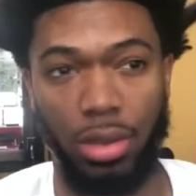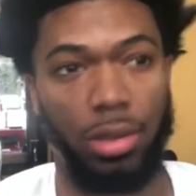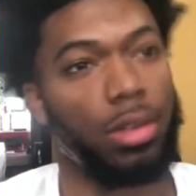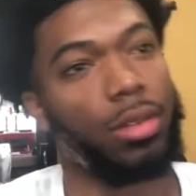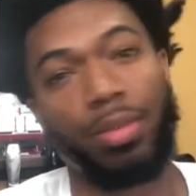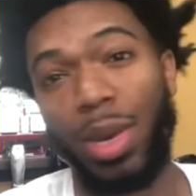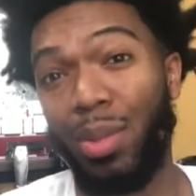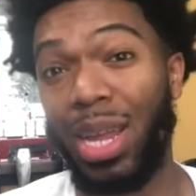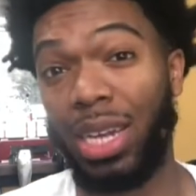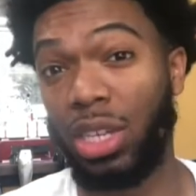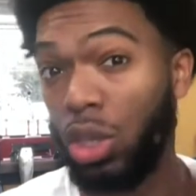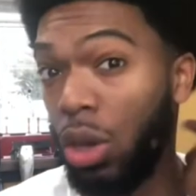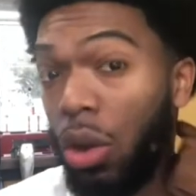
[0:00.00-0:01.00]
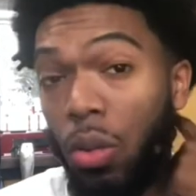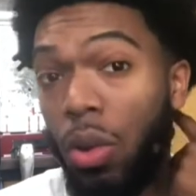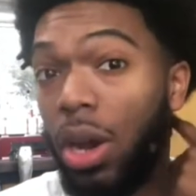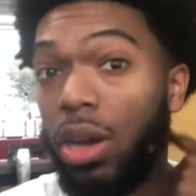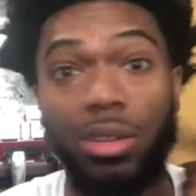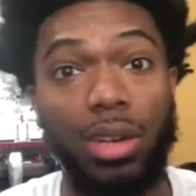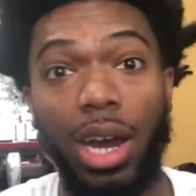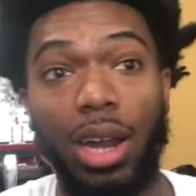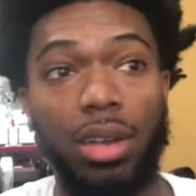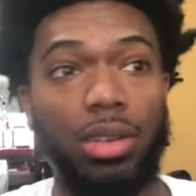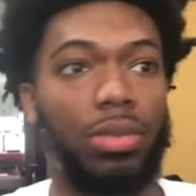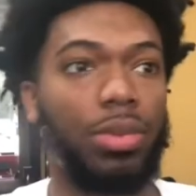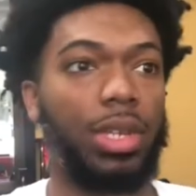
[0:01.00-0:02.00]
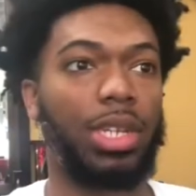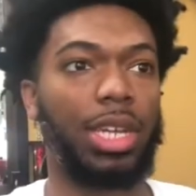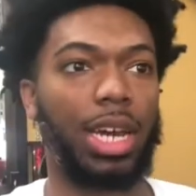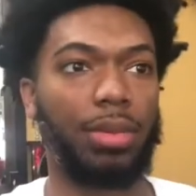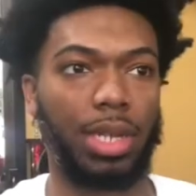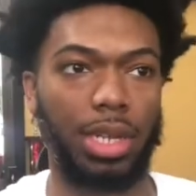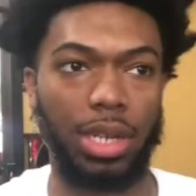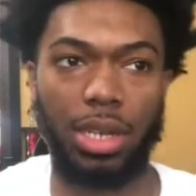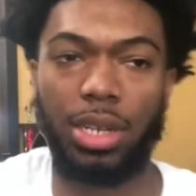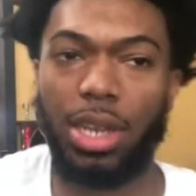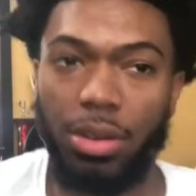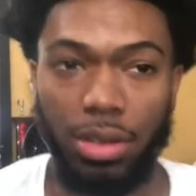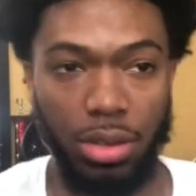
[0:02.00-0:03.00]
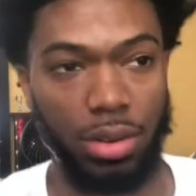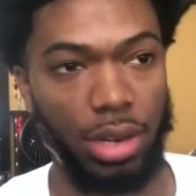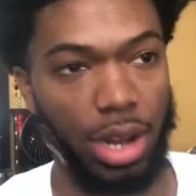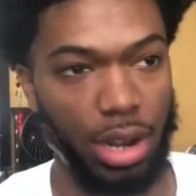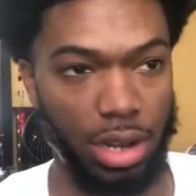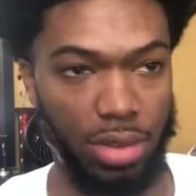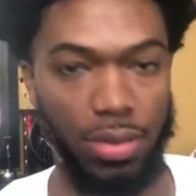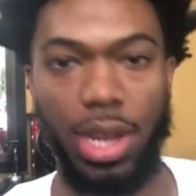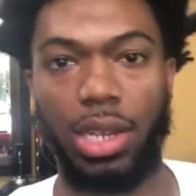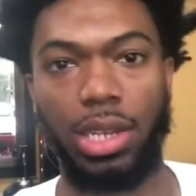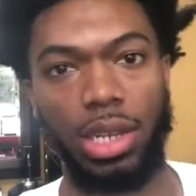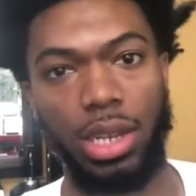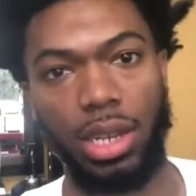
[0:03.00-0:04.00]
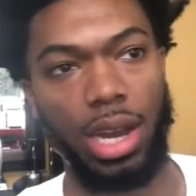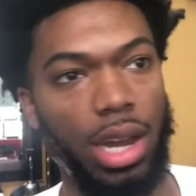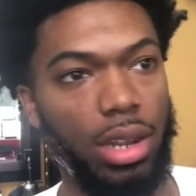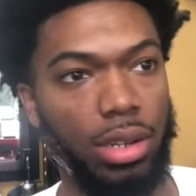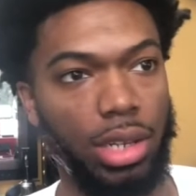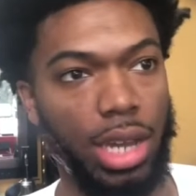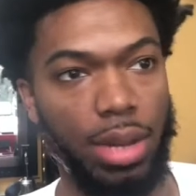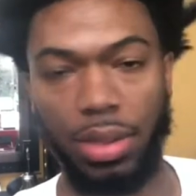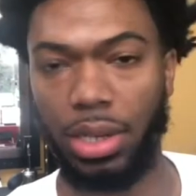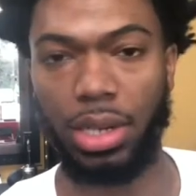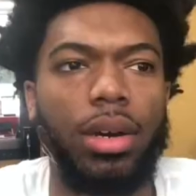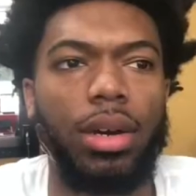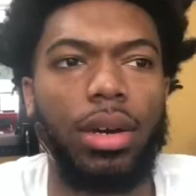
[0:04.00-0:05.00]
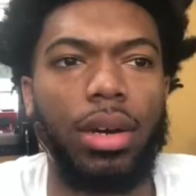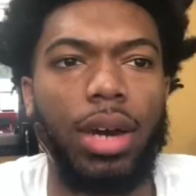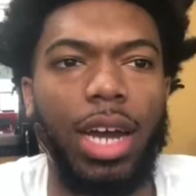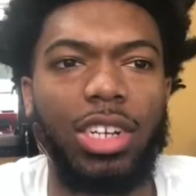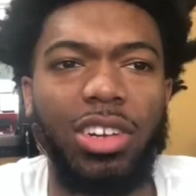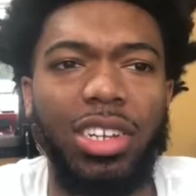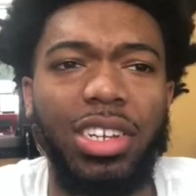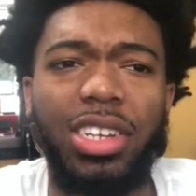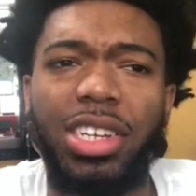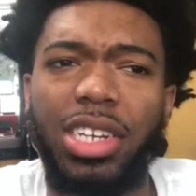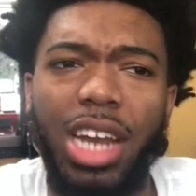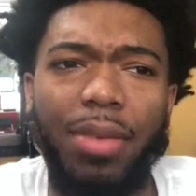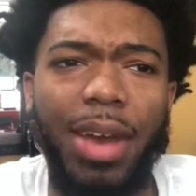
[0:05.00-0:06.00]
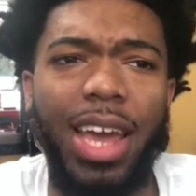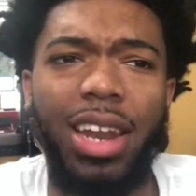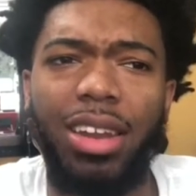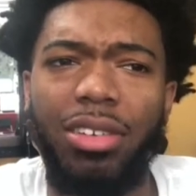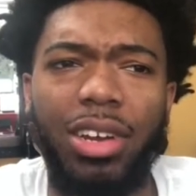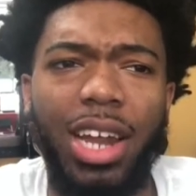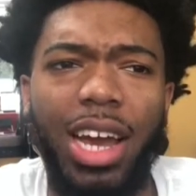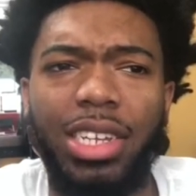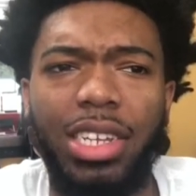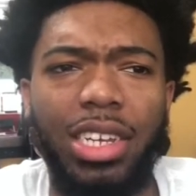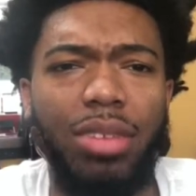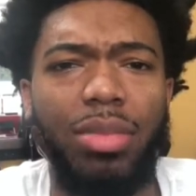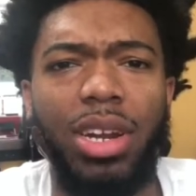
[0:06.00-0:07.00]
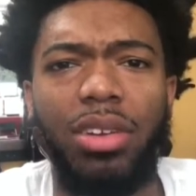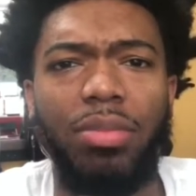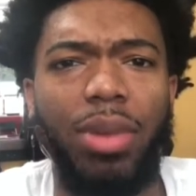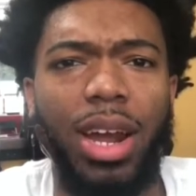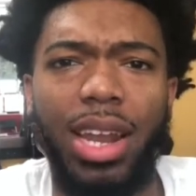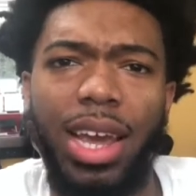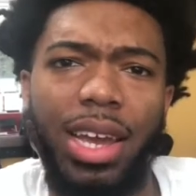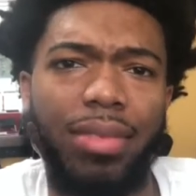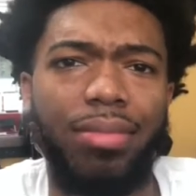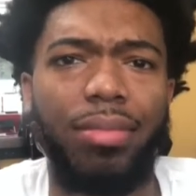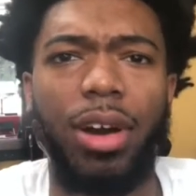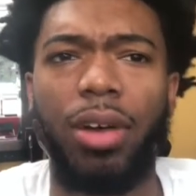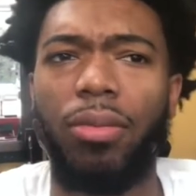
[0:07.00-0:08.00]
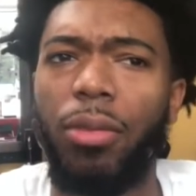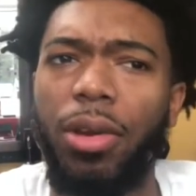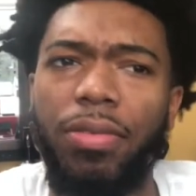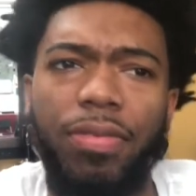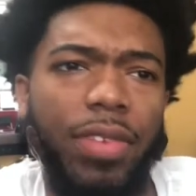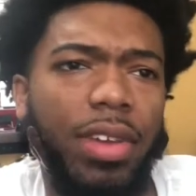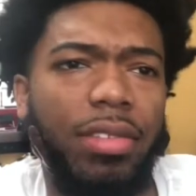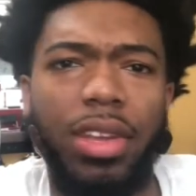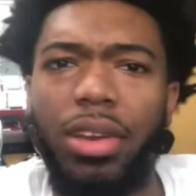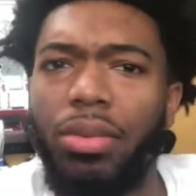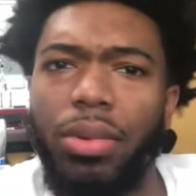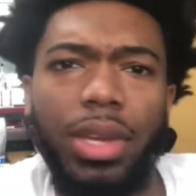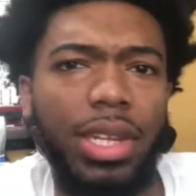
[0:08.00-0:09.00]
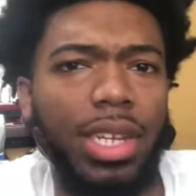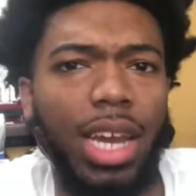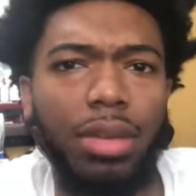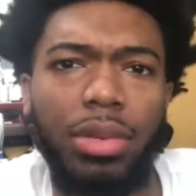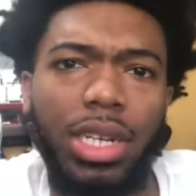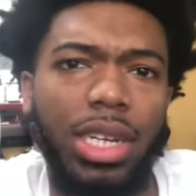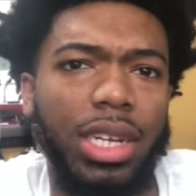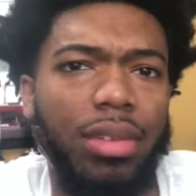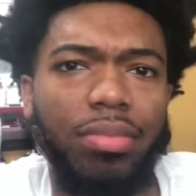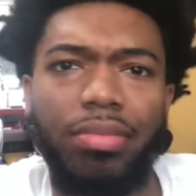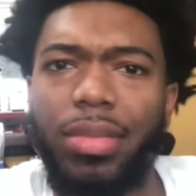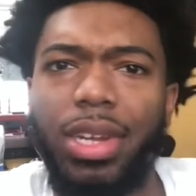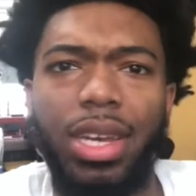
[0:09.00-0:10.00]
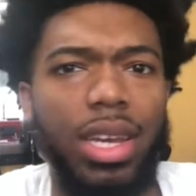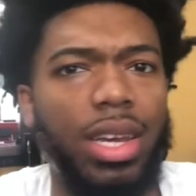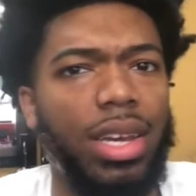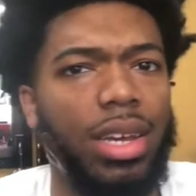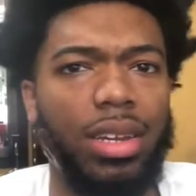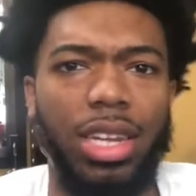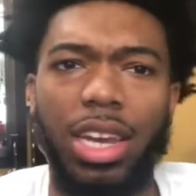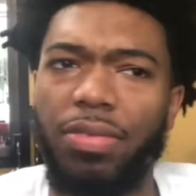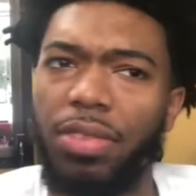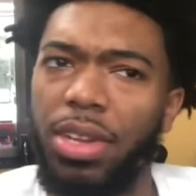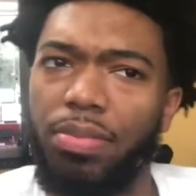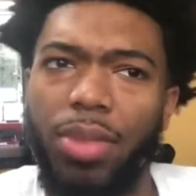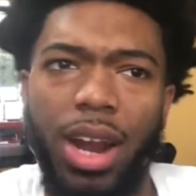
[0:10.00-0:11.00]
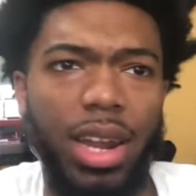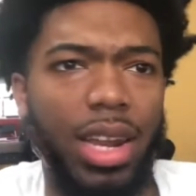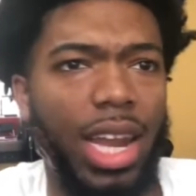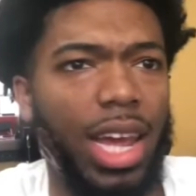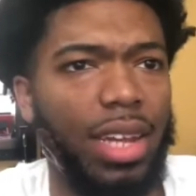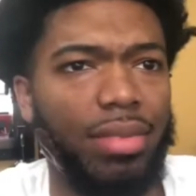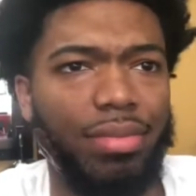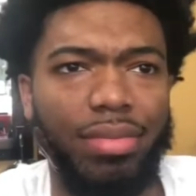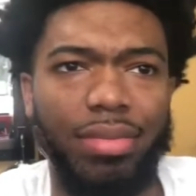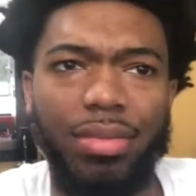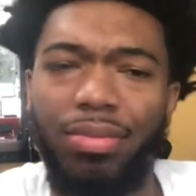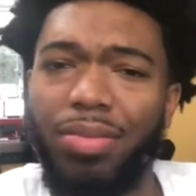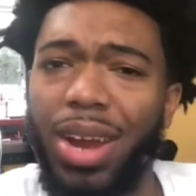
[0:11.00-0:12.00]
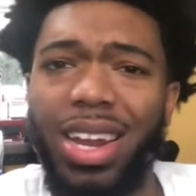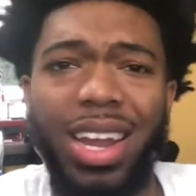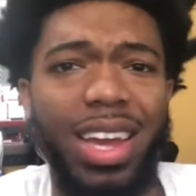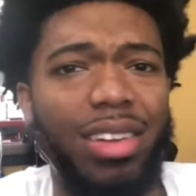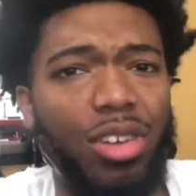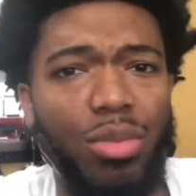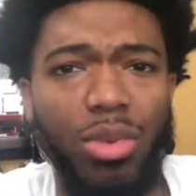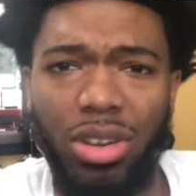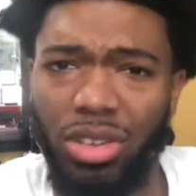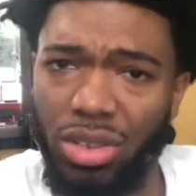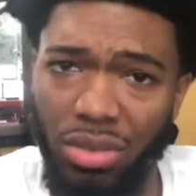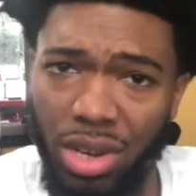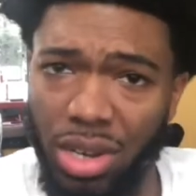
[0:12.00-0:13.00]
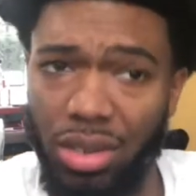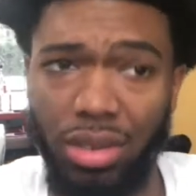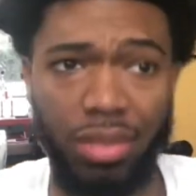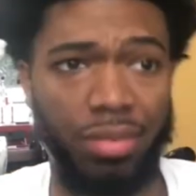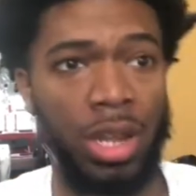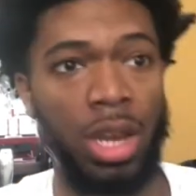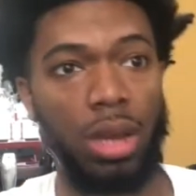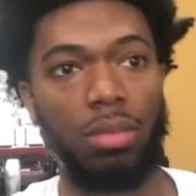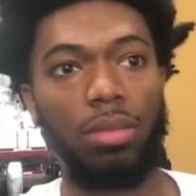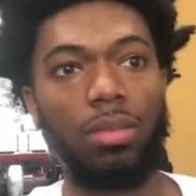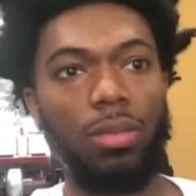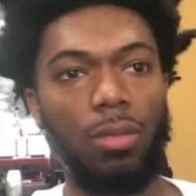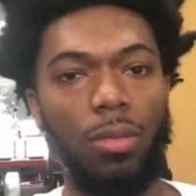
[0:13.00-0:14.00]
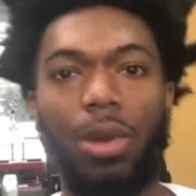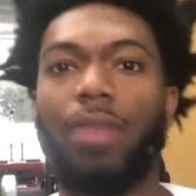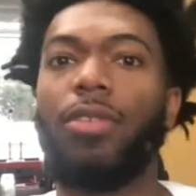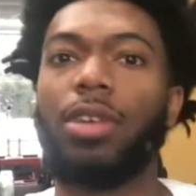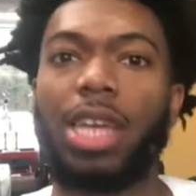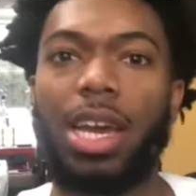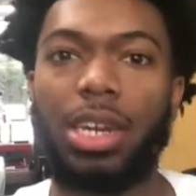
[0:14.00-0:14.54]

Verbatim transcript: maybe like $200 a week type shit, because I was doing haircuts for like $10 type shit. I transitioned to the shop, I had a little clientele, but only probably like a 150 a week type shit. Definitely probably like no more than 200 when I first got in the